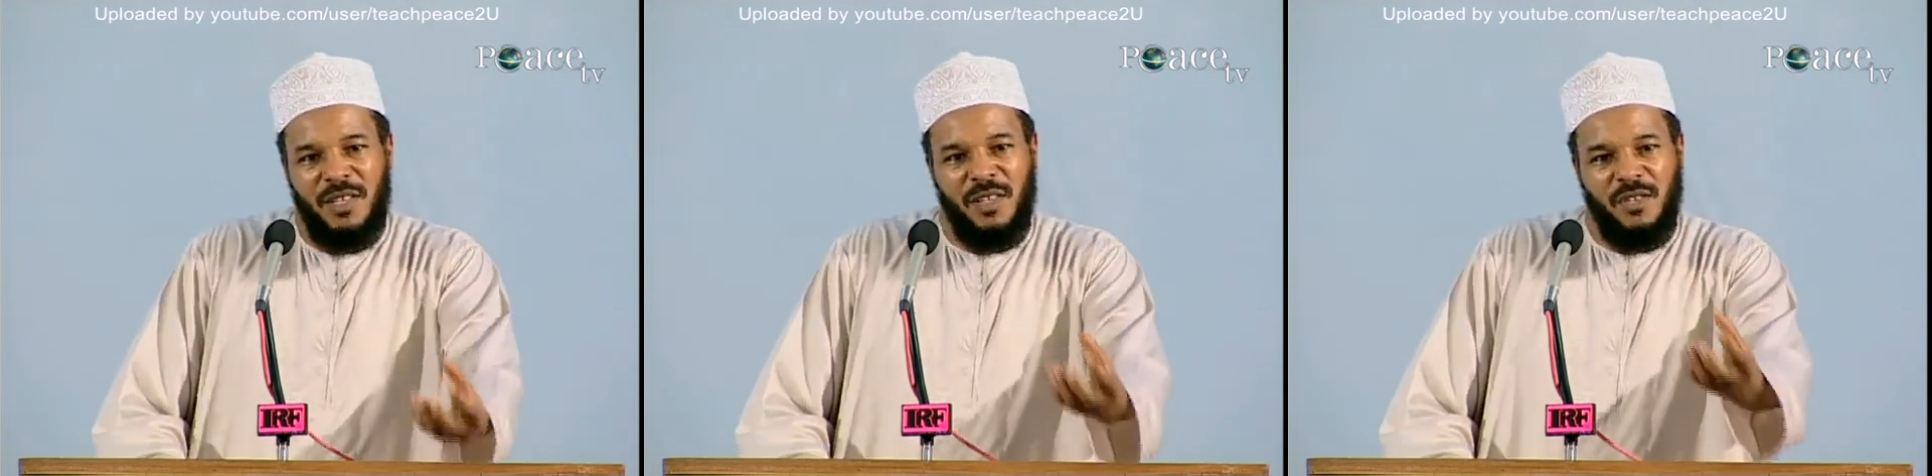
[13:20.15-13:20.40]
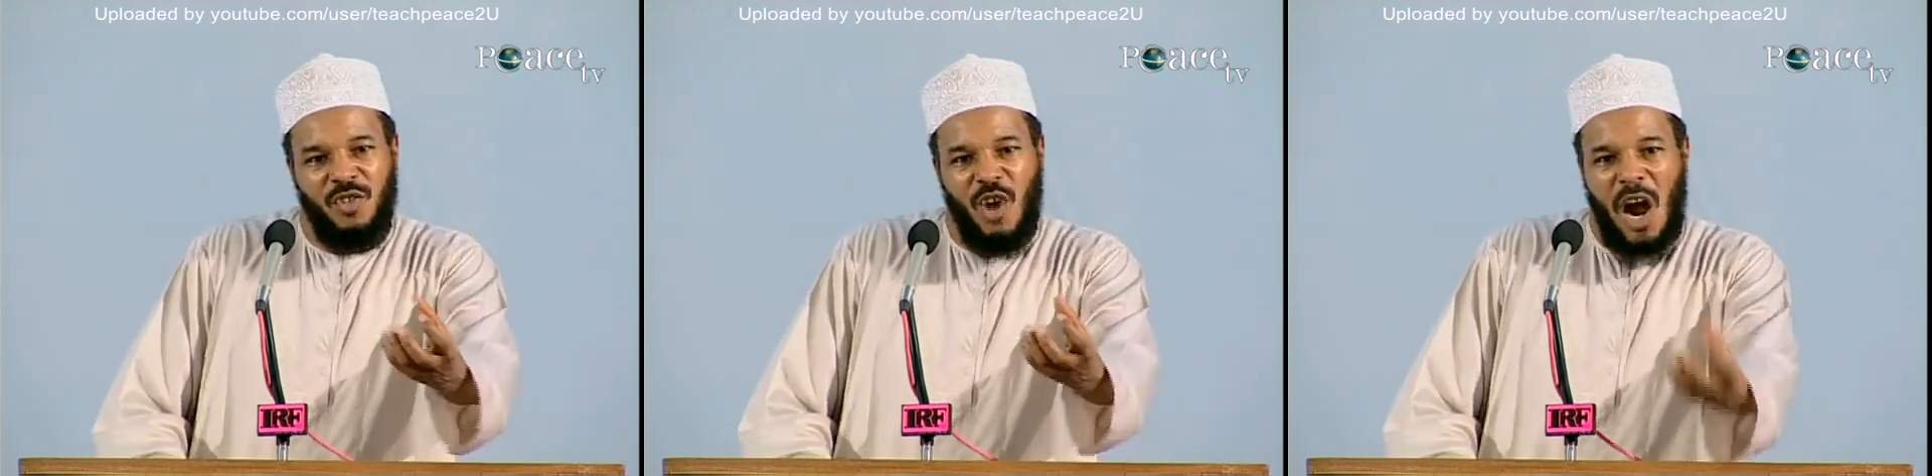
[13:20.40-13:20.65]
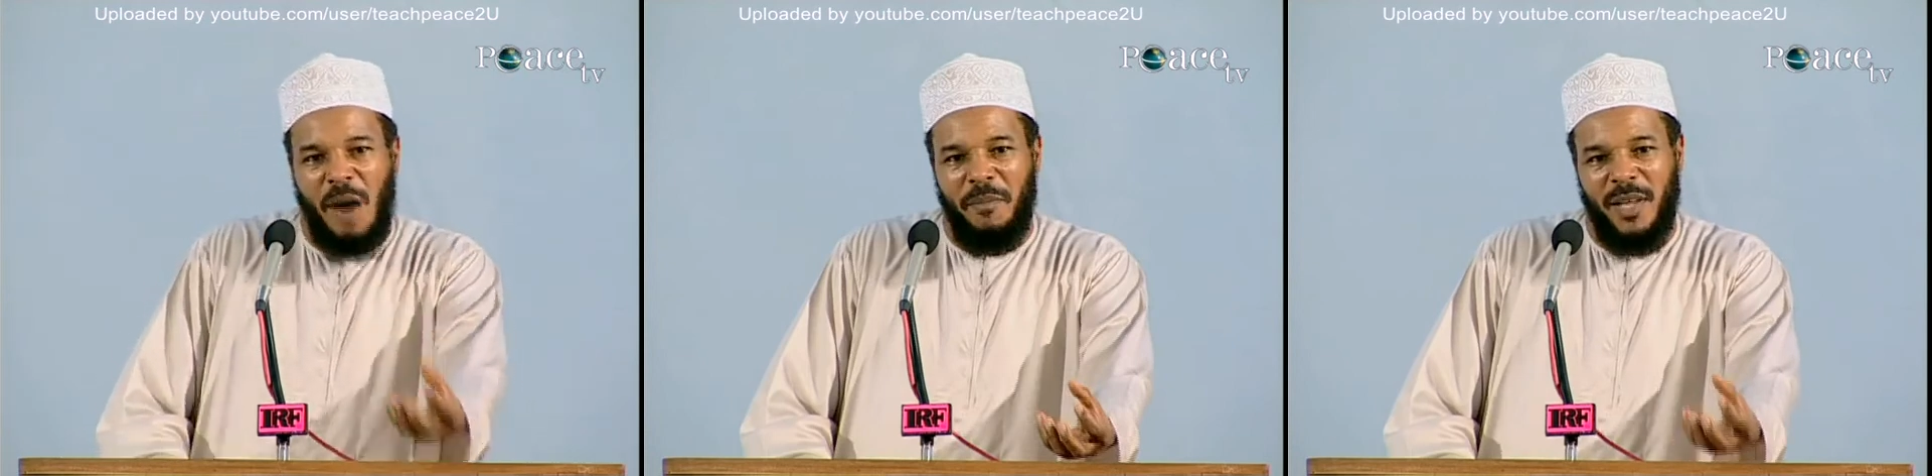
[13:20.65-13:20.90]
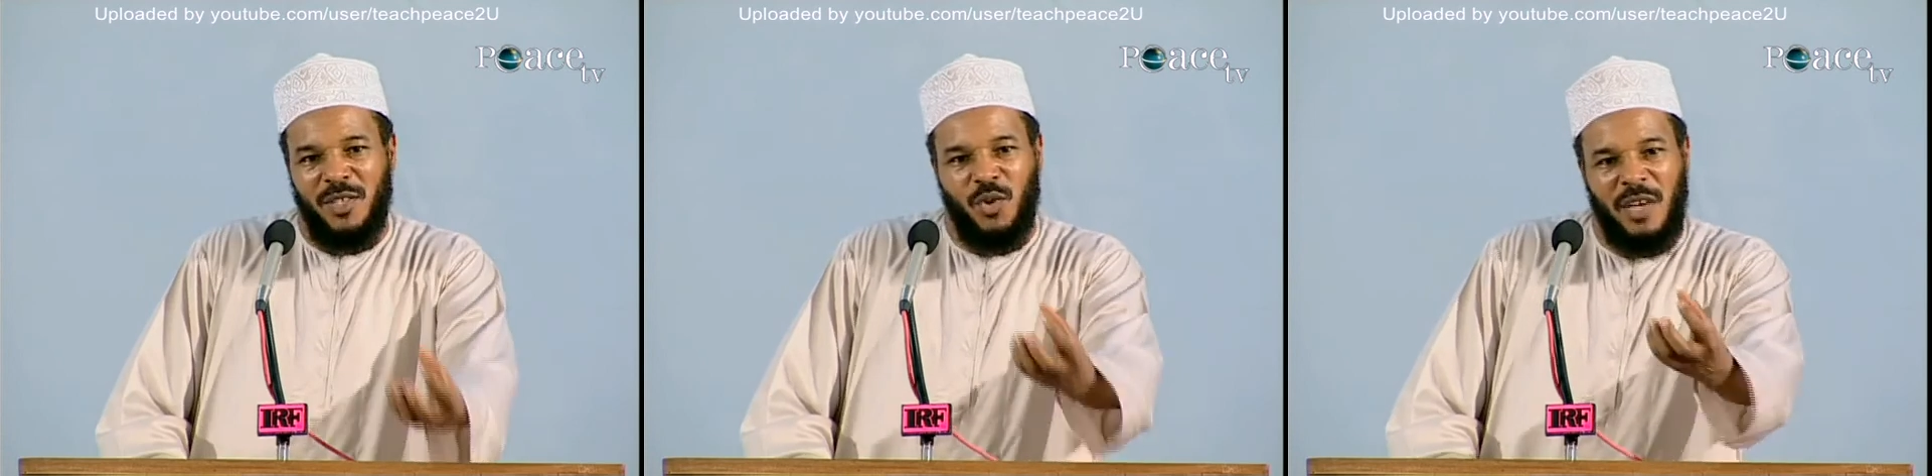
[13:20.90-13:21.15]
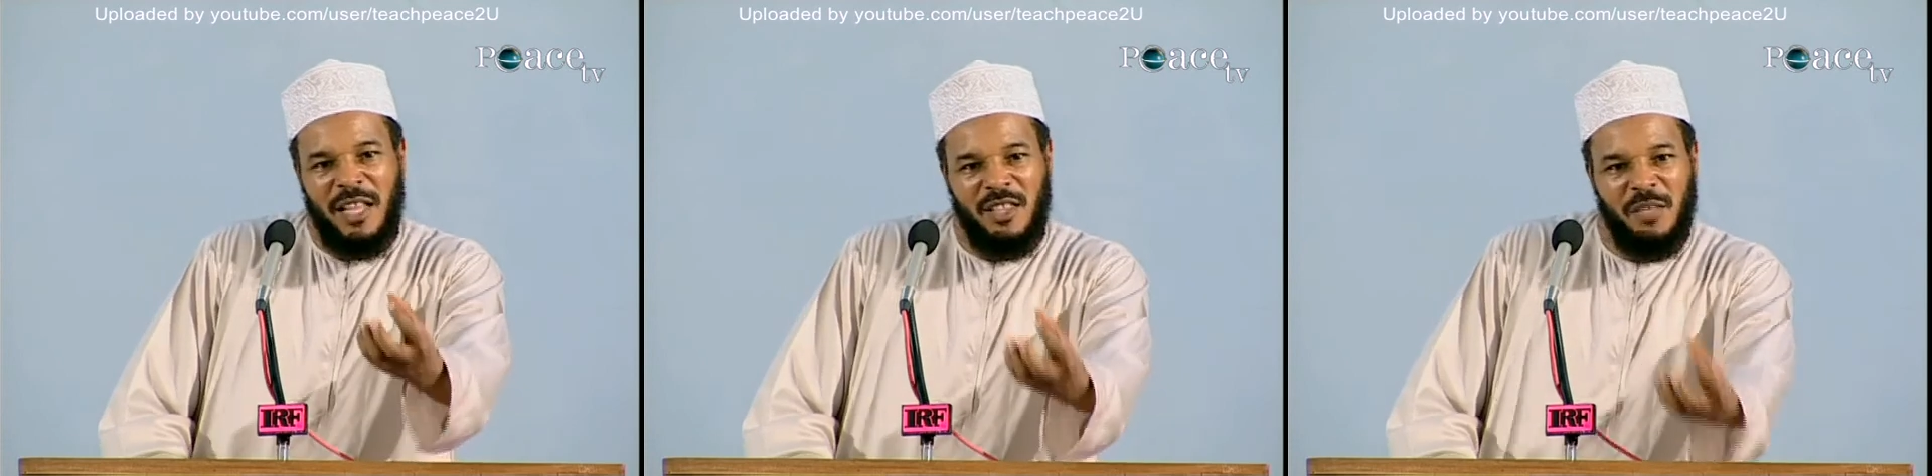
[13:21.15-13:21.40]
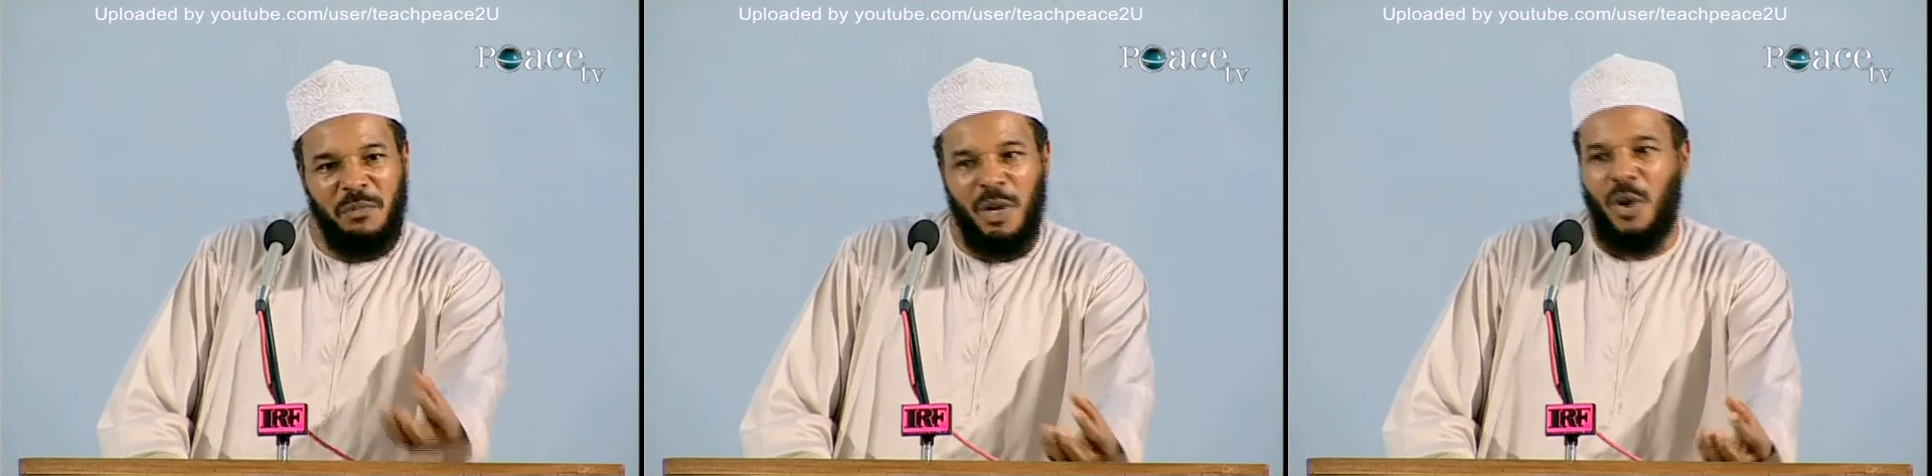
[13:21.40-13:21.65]
his garment or lets
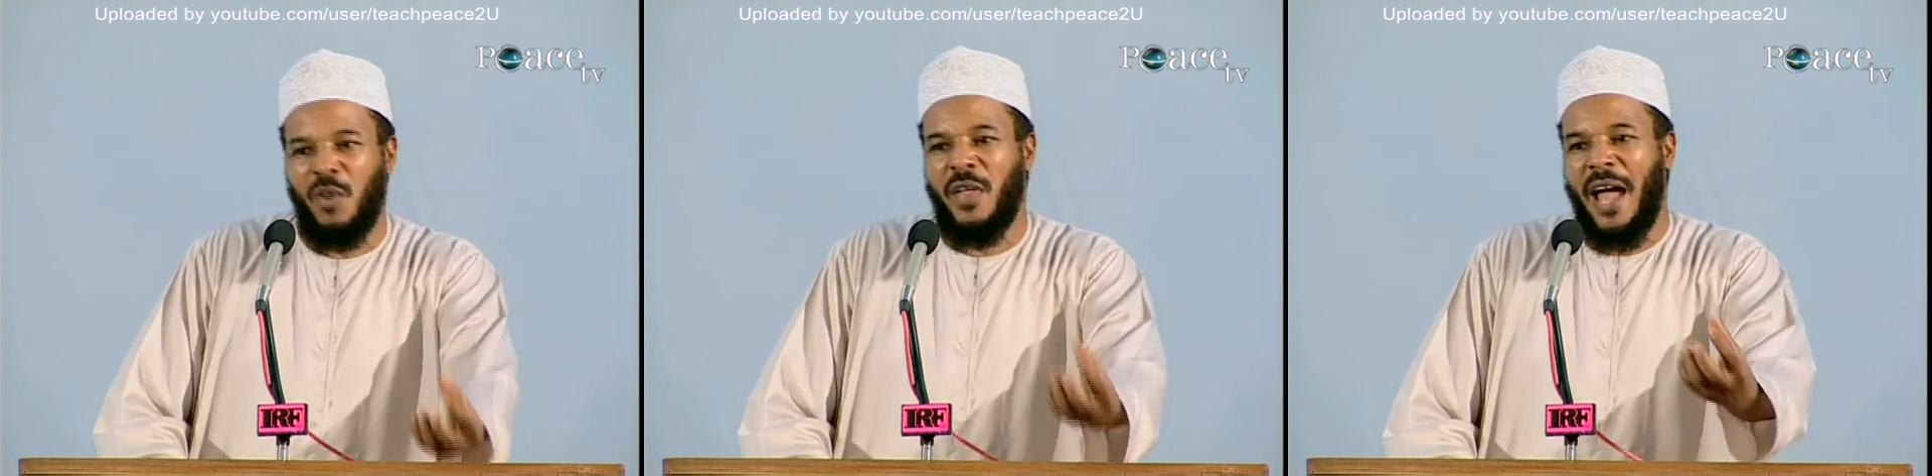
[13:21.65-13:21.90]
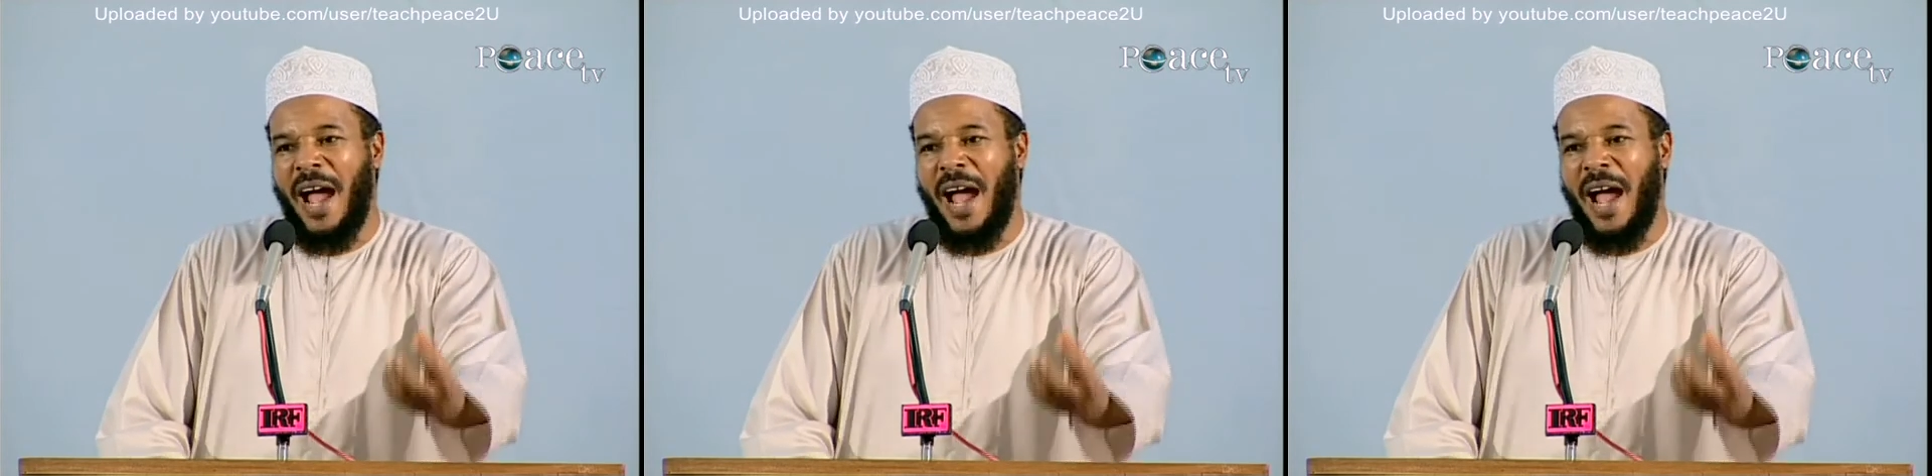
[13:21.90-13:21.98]
it below the